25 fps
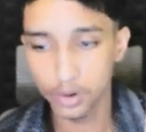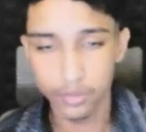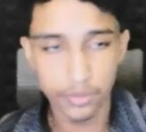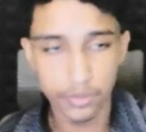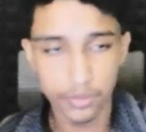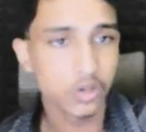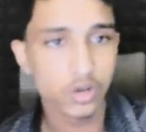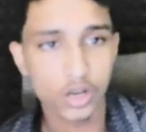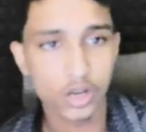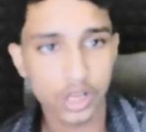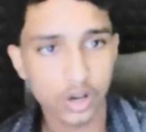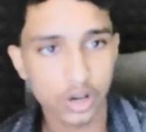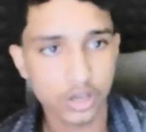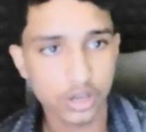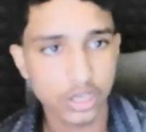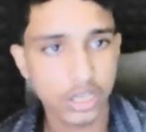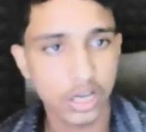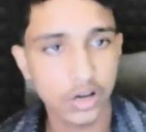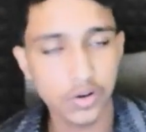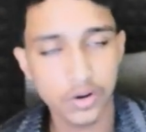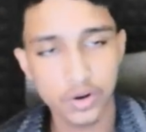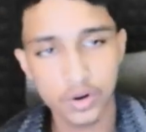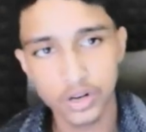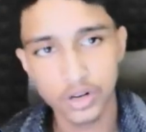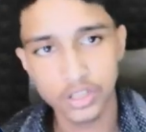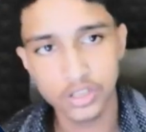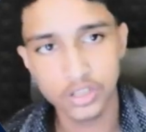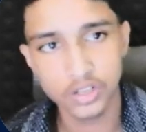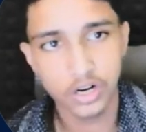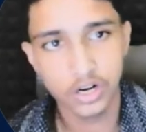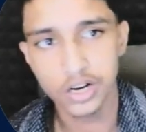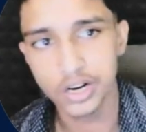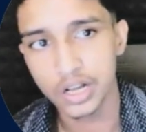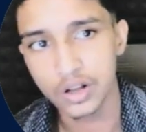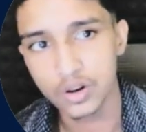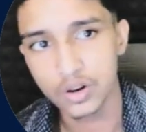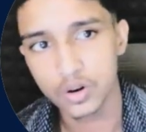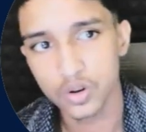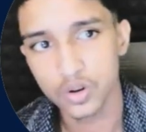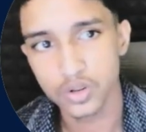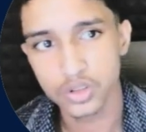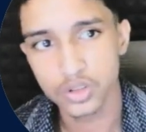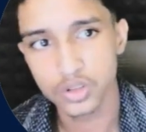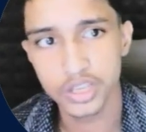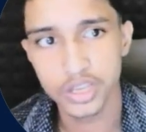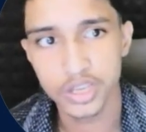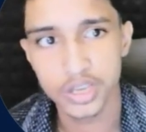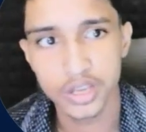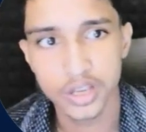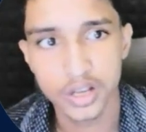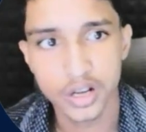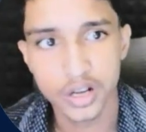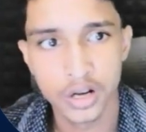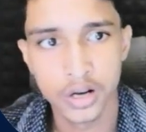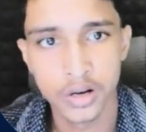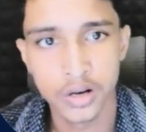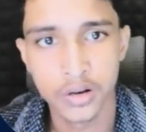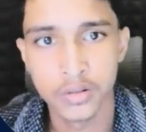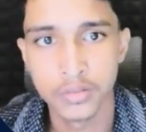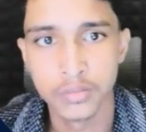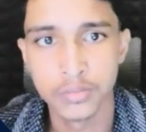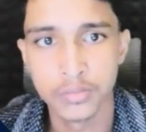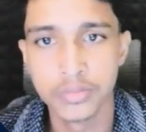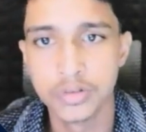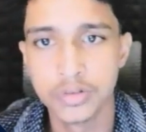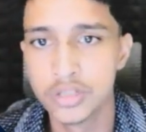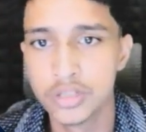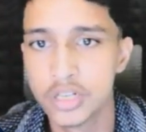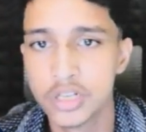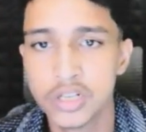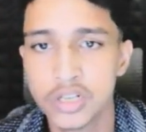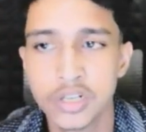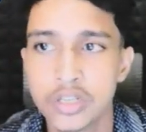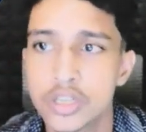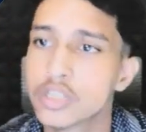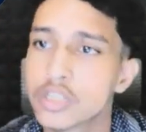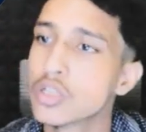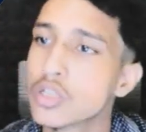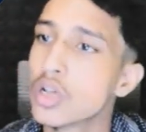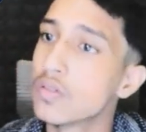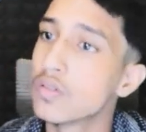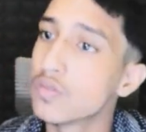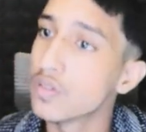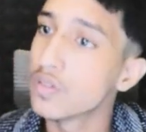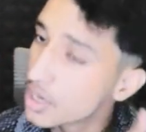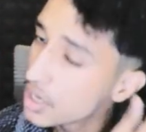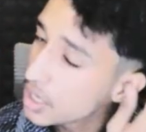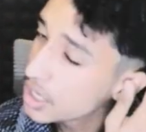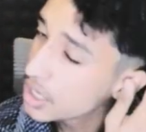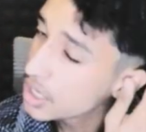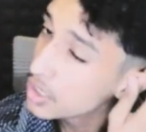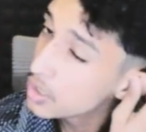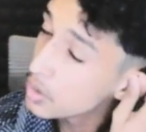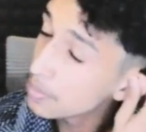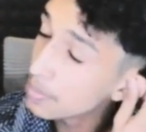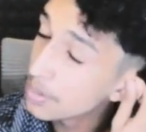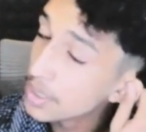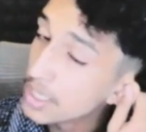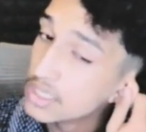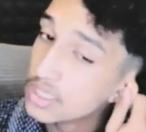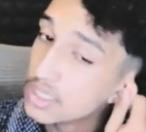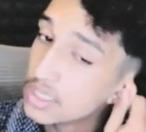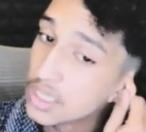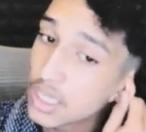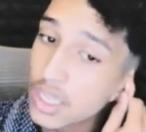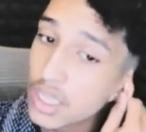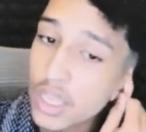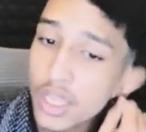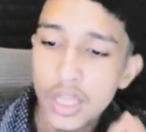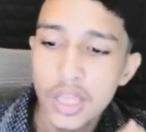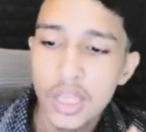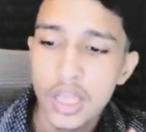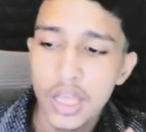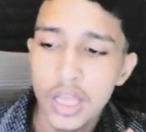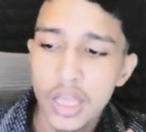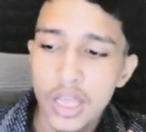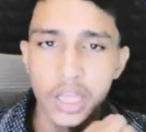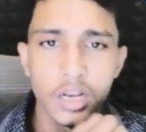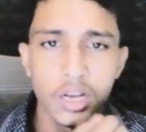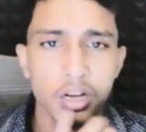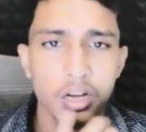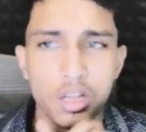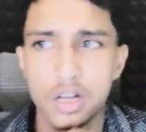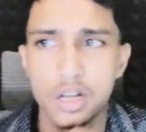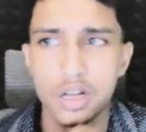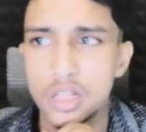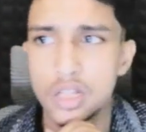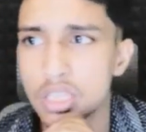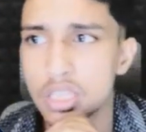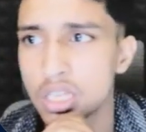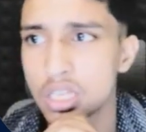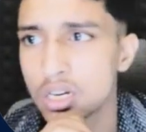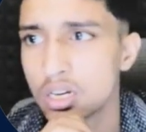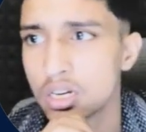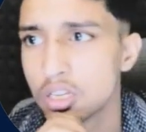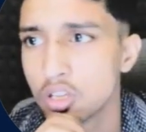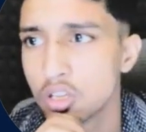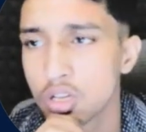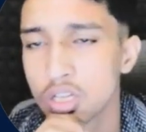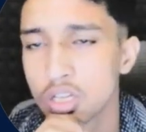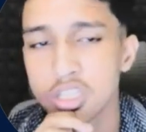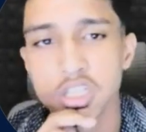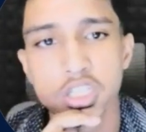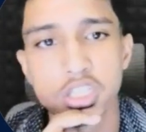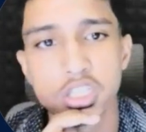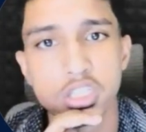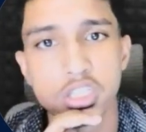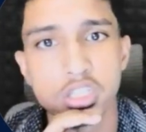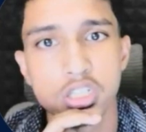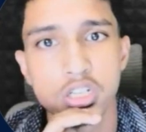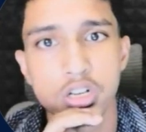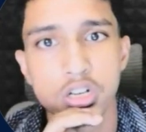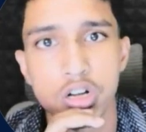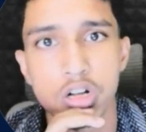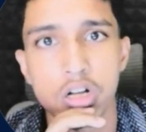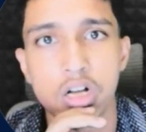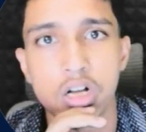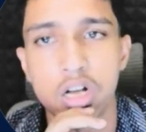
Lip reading: moment you click on download, it's going to download the software in your PC, and then you can just